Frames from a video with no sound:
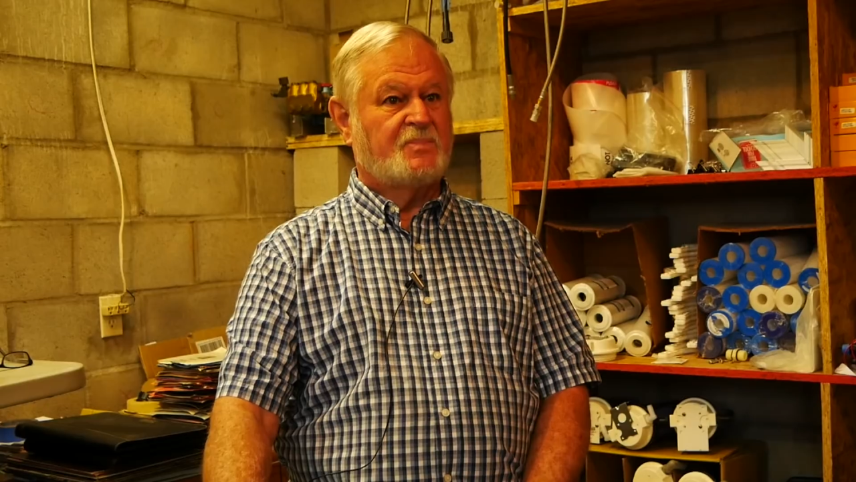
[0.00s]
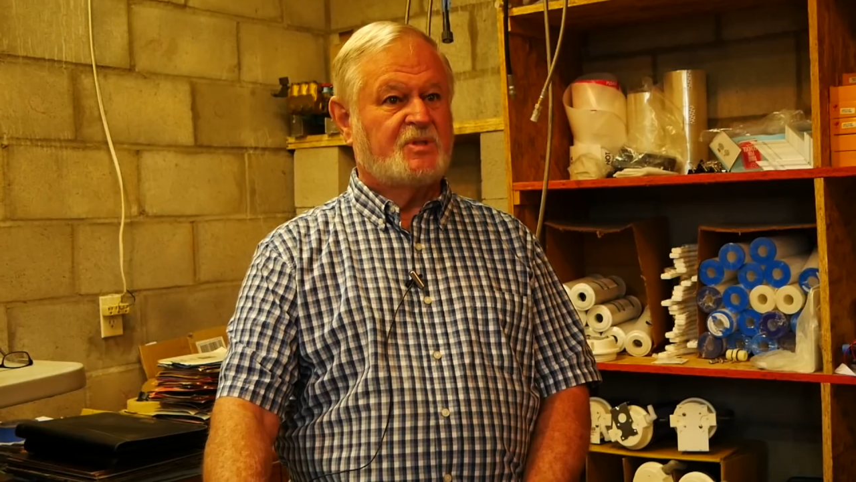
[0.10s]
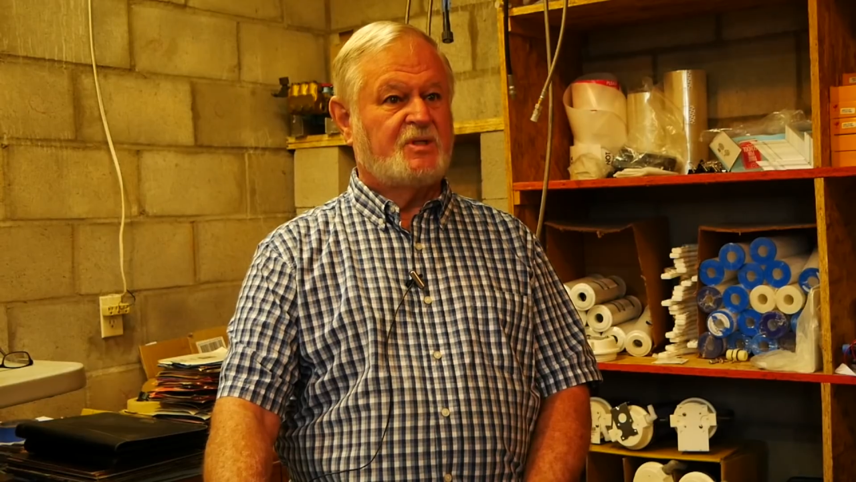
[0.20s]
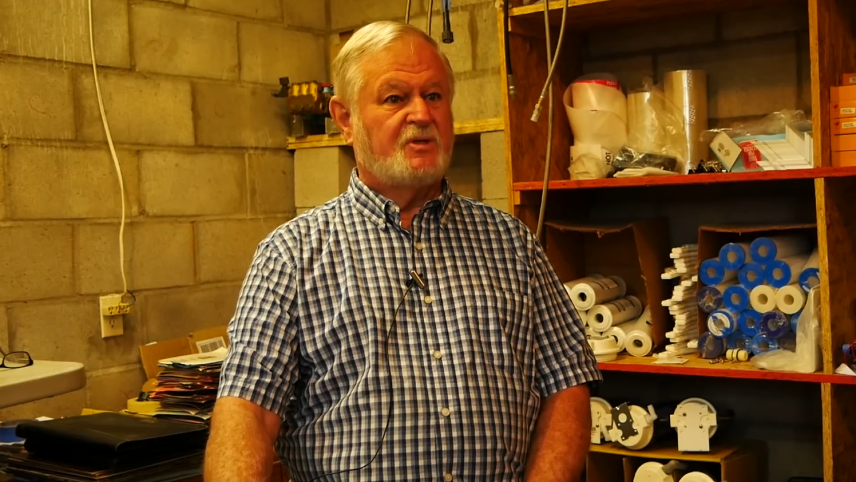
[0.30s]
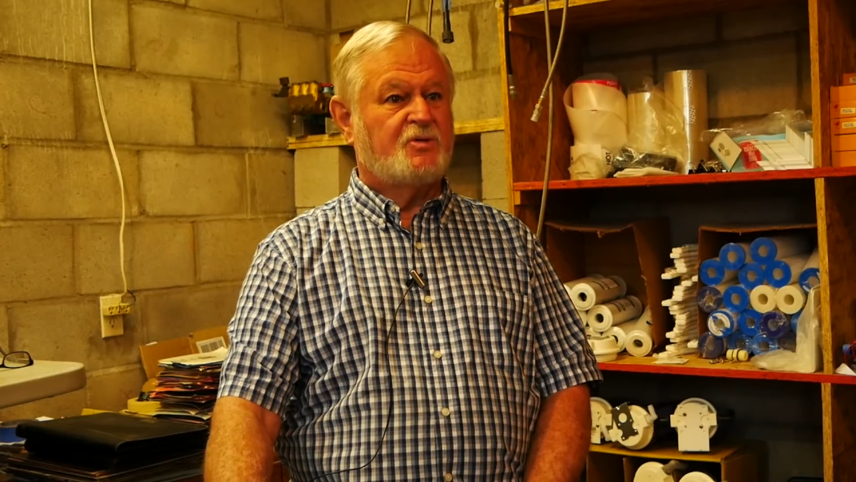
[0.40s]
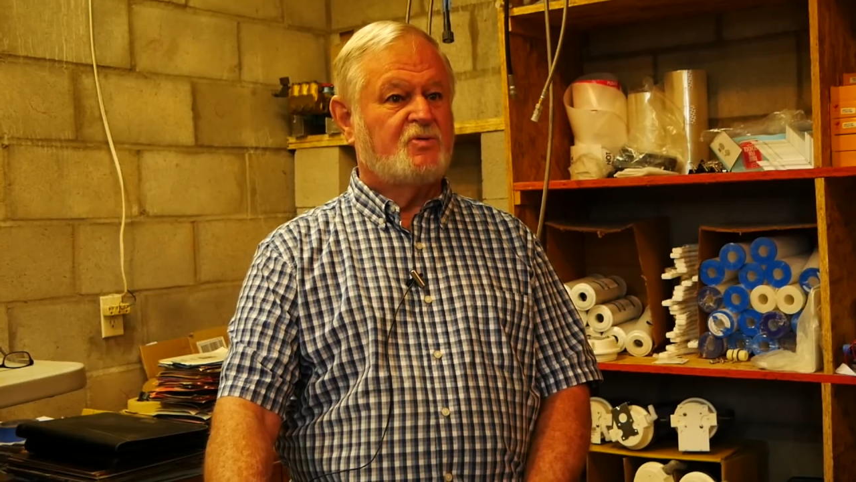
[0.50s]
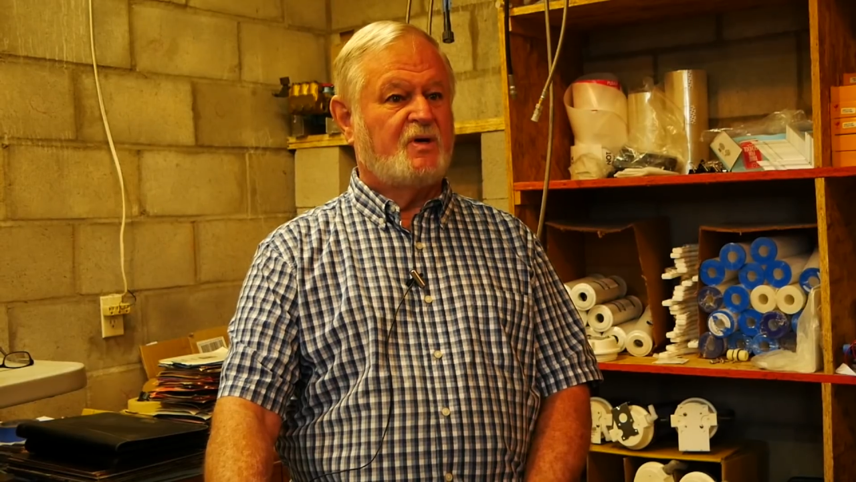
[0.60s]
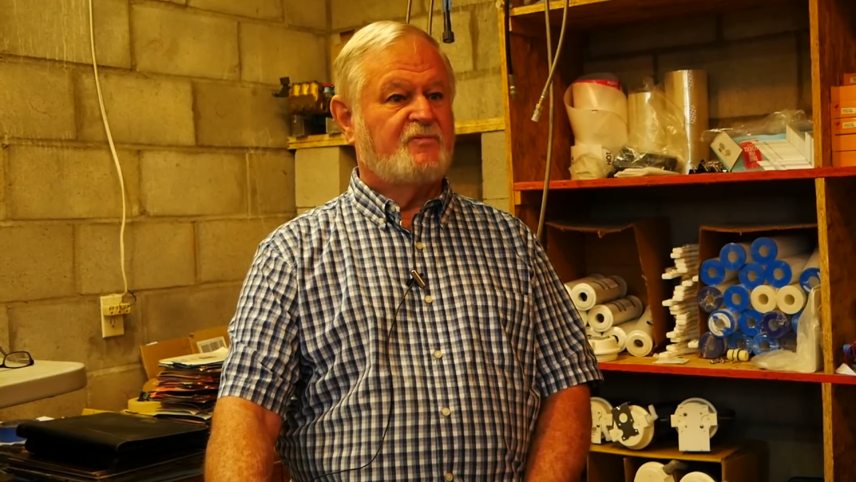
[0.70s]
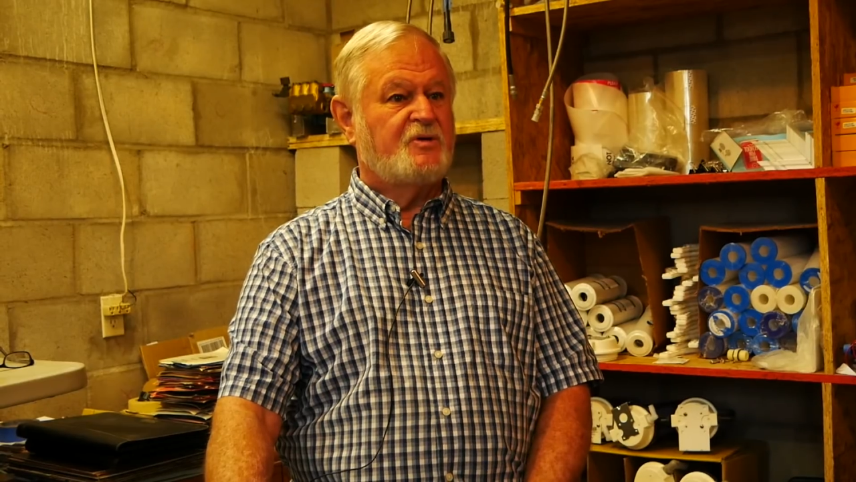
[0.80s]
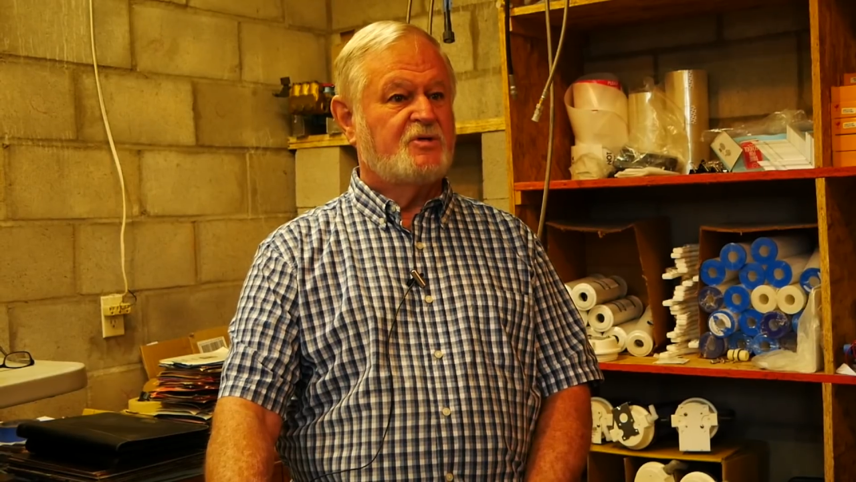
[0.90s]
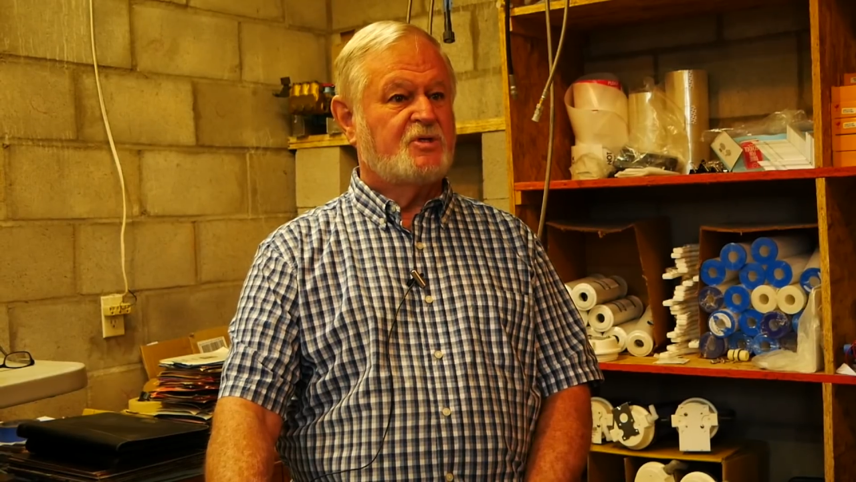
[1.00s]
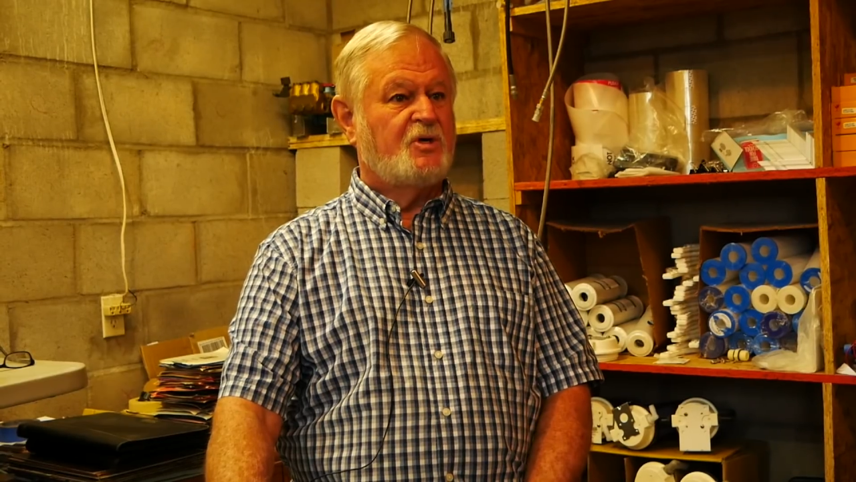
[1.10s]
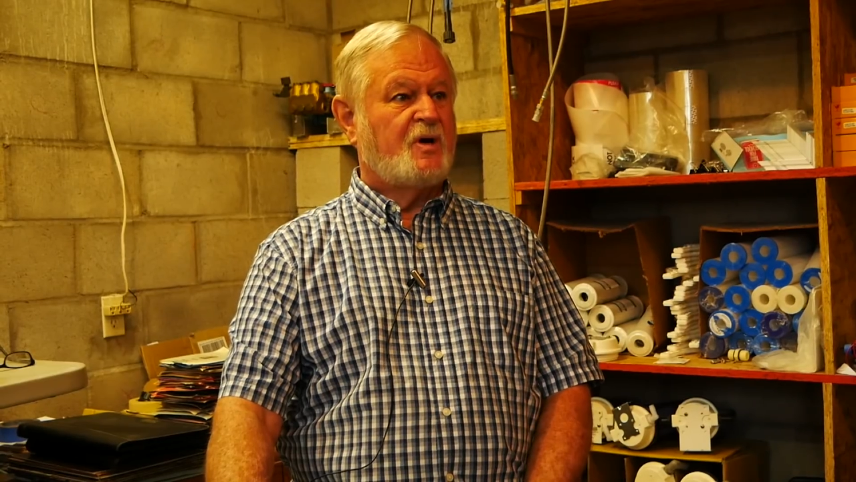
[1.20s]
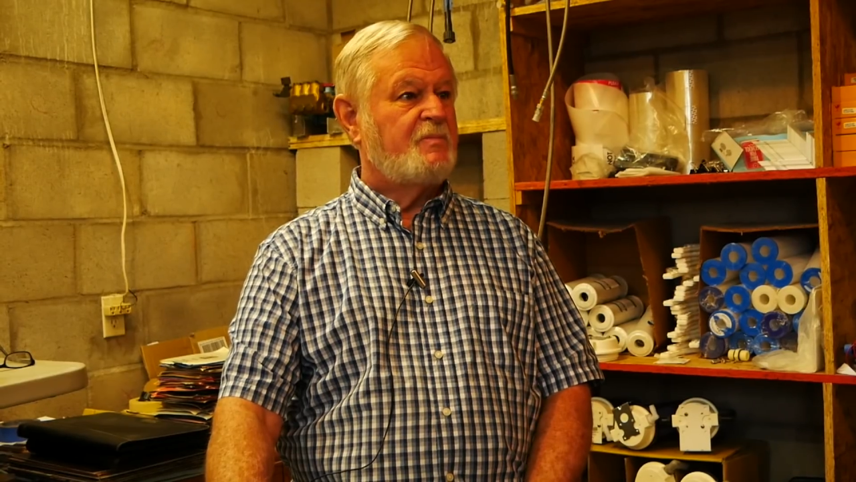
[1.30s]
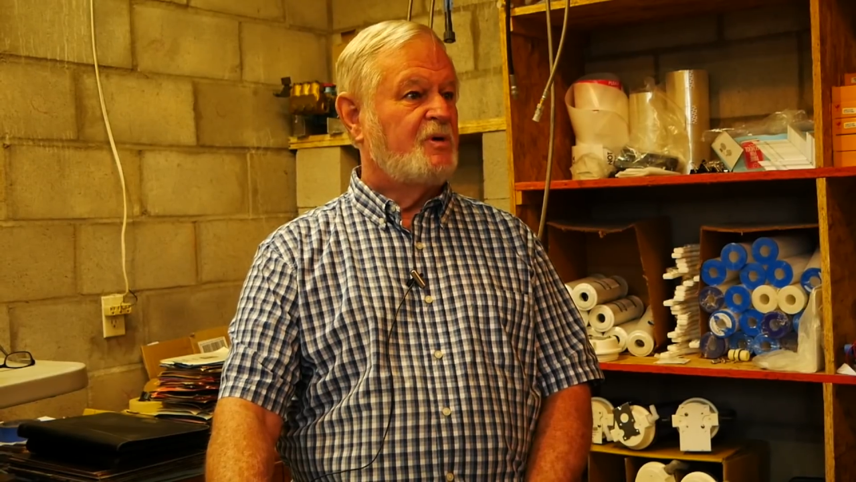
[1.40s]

10 or 12 years ago I